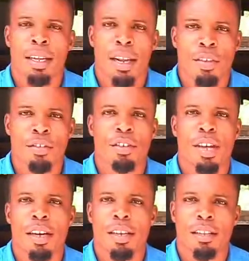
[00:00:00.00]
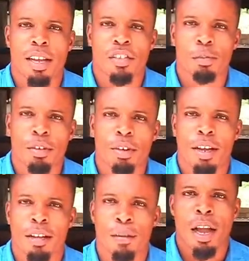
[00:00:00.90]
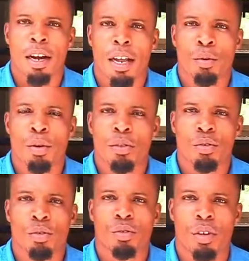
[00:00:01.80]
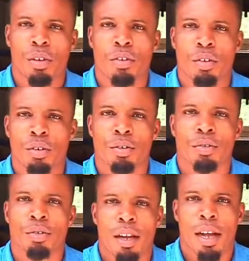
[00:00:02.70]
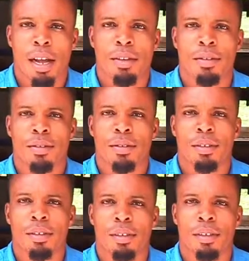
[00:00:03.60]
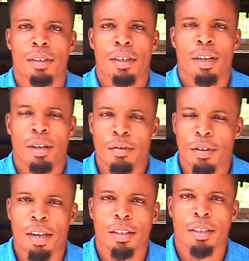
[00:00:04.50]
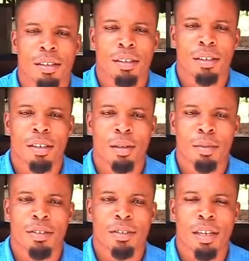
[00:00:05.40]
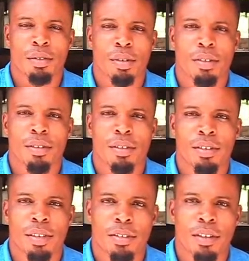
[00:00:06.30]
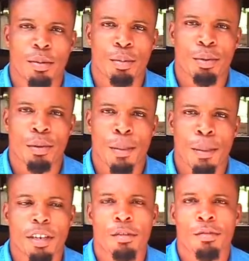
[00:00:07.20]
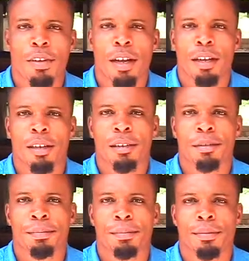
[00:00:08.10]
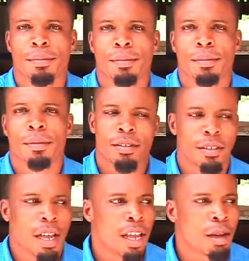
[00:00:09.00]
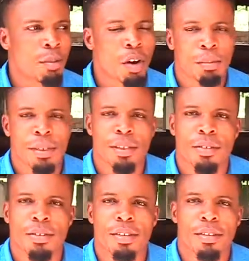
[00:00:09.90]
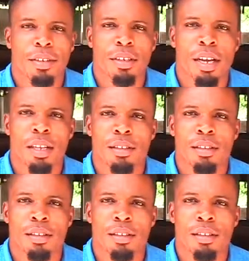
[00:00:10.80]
Nigerian in Diaspora, and I want to talk to you as a friend. Let me start with this example. If I am up in the city and